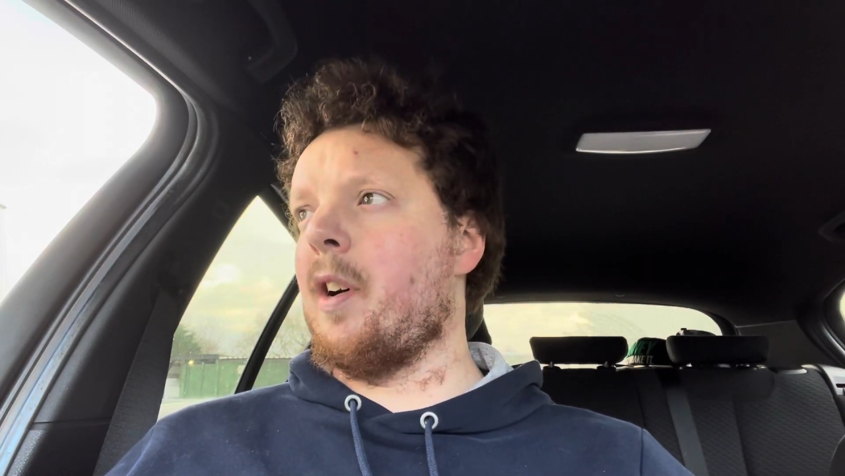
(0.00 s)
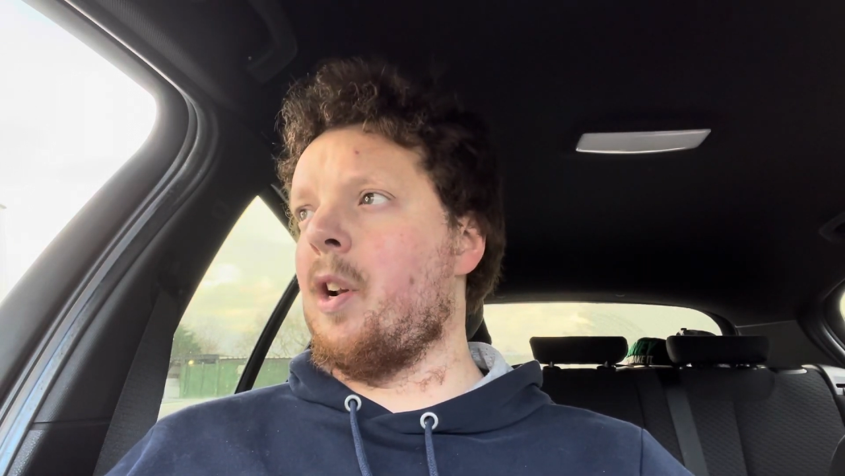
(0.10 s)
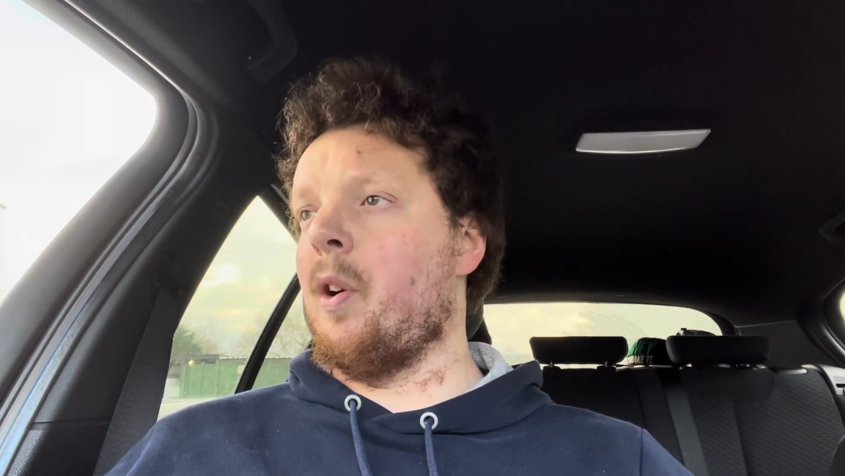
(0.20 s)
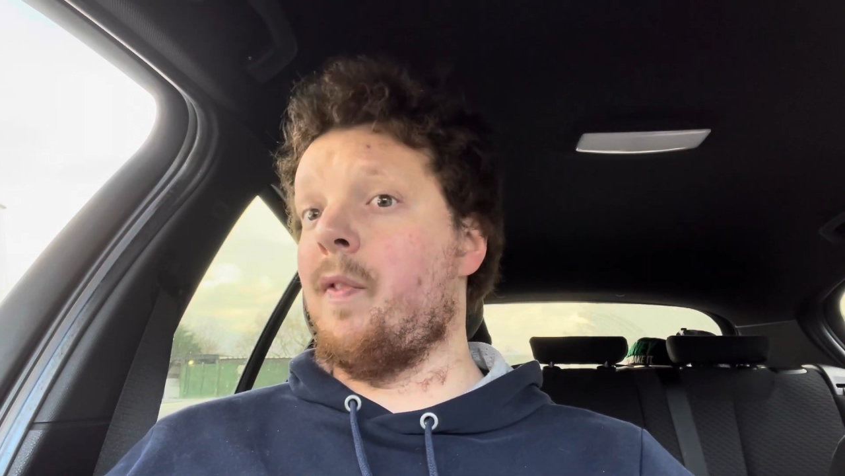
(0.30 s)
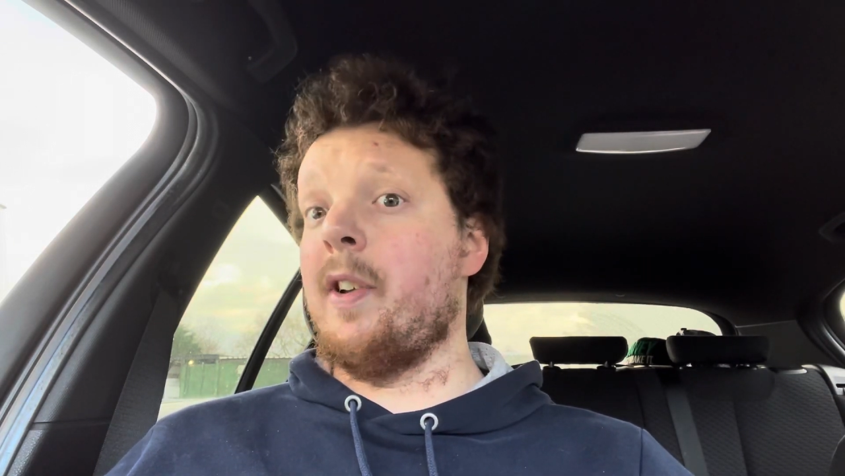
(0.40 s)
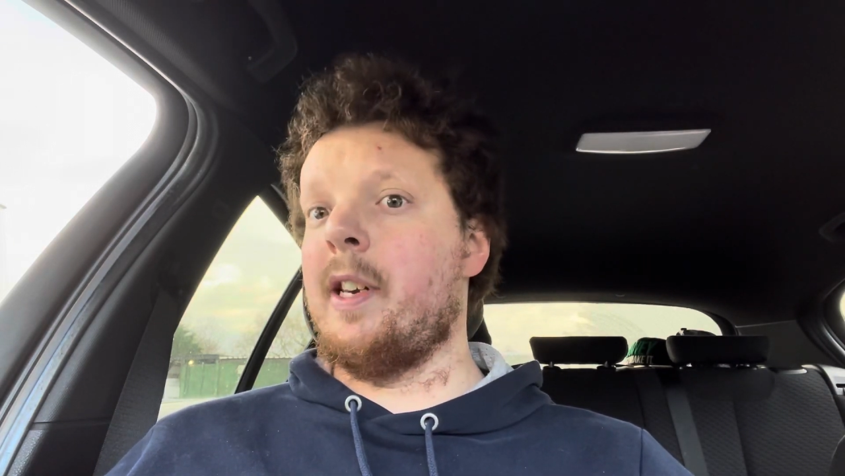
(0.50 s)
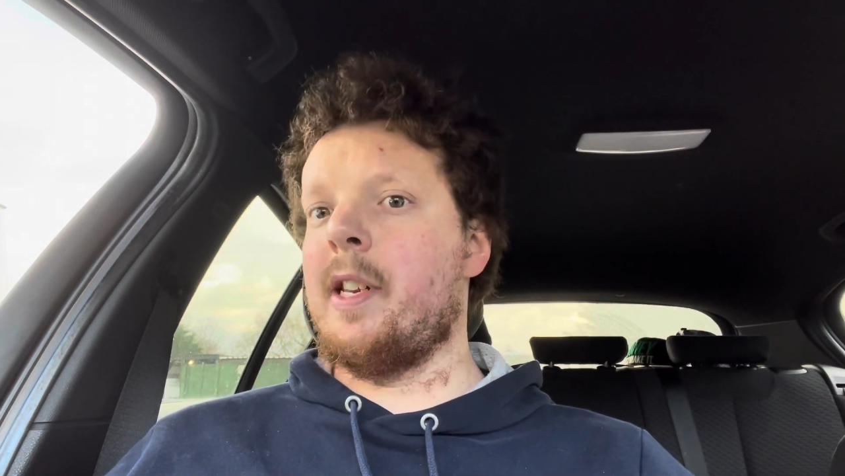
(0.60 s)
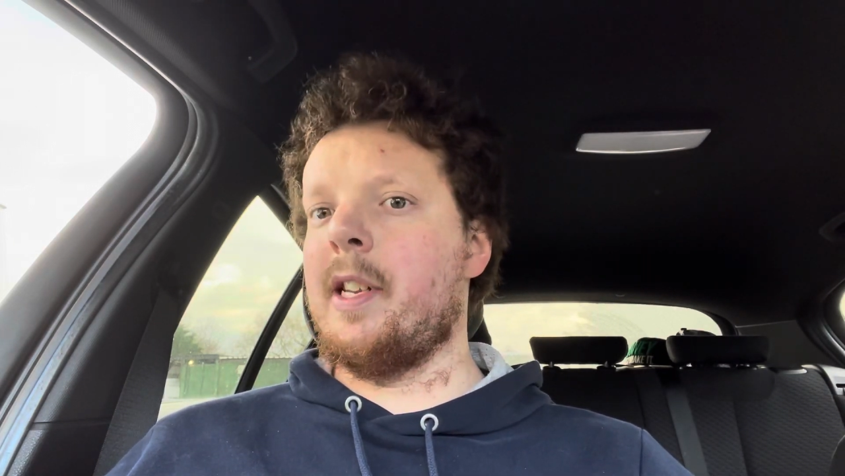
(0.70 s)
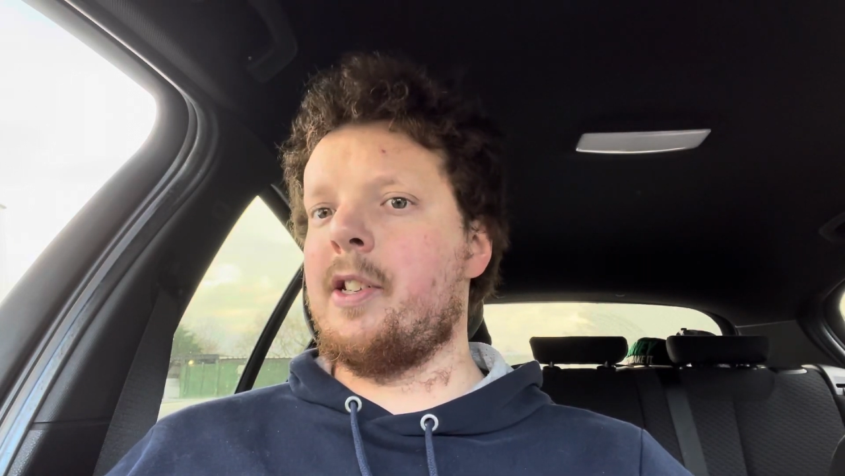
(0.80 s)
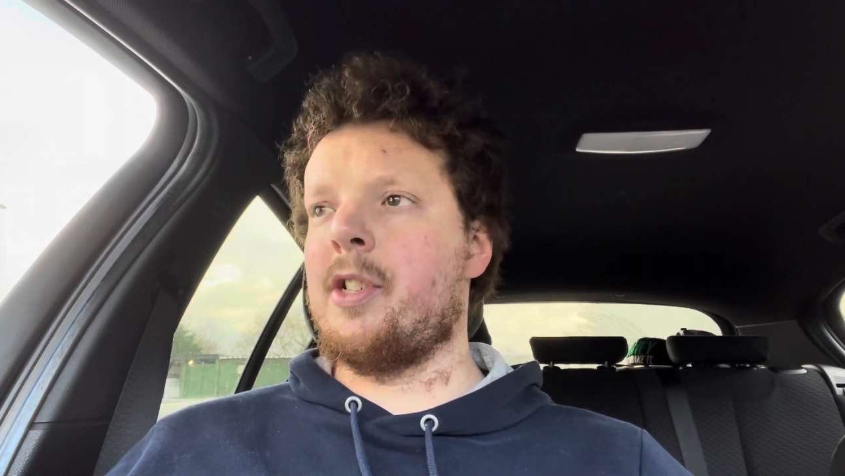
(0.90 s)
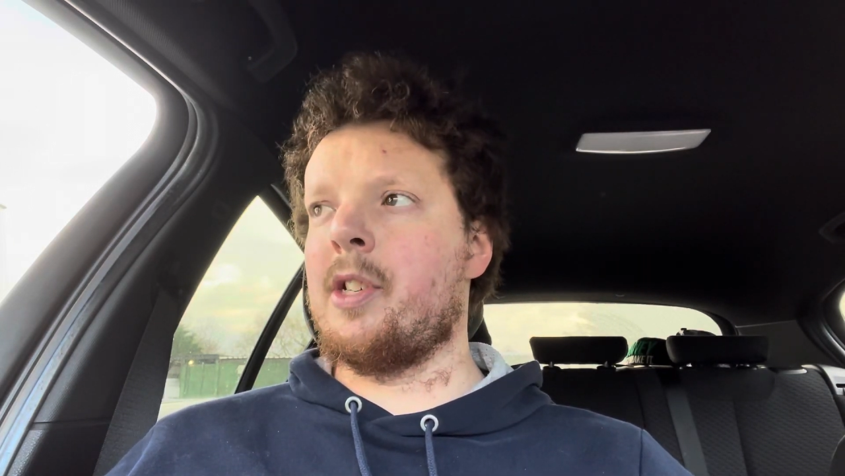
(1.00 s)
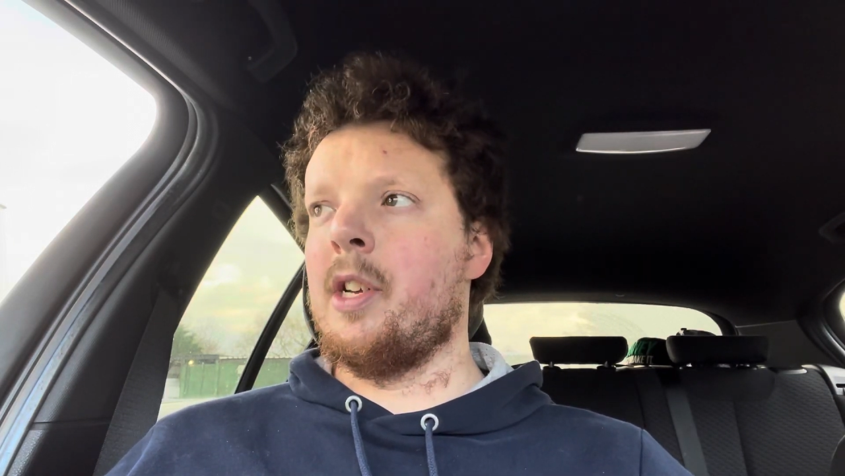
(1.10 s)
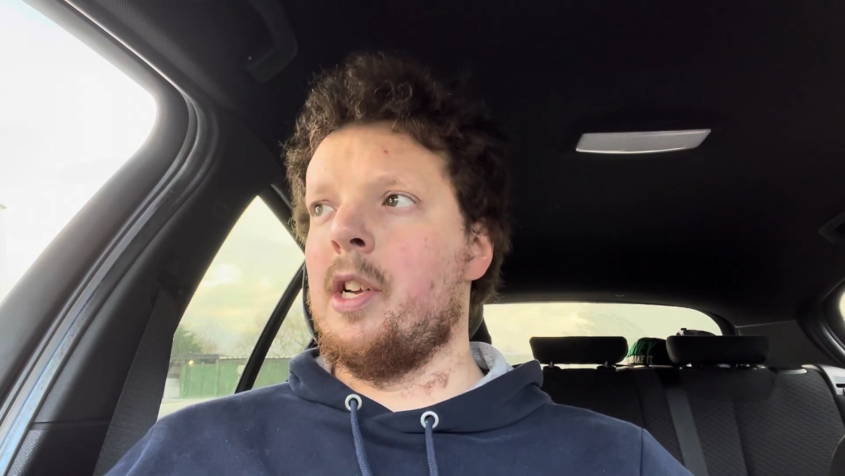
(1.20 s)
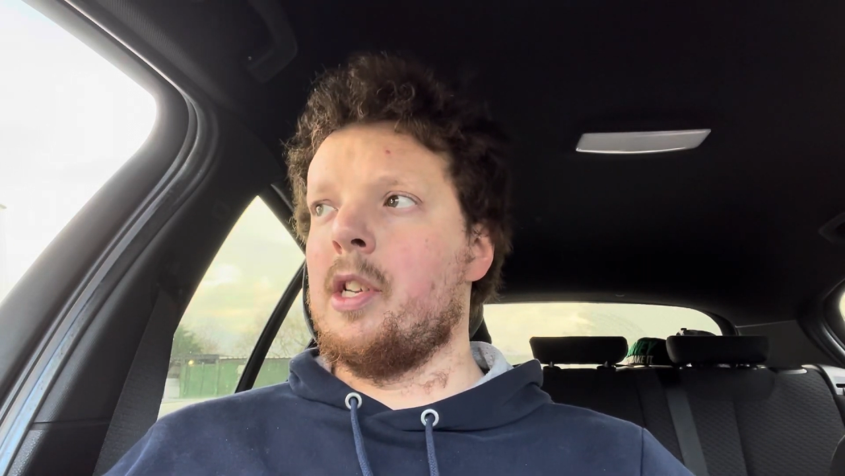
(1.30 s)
a lot of vintage.